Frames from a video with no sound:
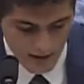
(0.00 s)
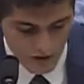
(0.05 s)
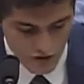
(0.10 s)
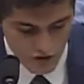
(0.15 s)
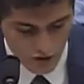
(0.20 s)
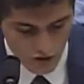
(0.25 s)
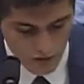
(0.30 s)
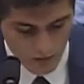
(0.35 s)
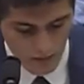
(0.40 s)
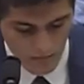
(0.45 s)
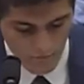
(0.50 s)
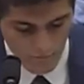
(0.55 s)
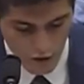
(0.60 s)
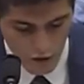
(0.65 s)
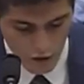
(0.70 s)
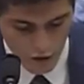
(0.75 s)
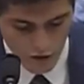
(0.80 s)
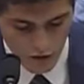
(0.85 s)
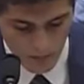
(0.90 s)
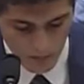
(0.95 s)
Thank you
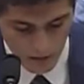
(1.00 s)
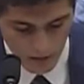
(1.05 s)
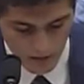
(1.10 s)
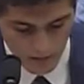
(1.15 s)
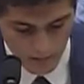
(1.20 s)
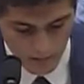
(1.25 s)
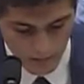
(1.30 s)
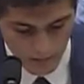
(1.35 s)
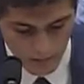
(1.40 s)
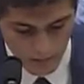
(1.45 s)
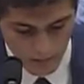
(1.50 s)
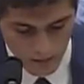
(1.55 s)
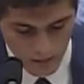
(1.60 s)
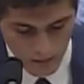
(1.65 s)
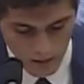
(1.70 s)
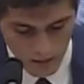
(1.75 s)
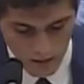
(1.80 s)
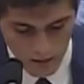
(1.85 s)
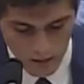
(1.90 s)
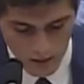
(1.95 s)
for defending
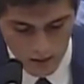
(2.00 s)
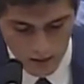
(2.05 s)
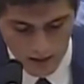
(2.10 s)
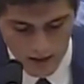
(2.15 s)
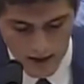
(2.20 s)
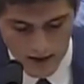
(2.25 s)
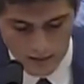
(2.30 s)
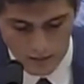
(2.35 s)
human rights,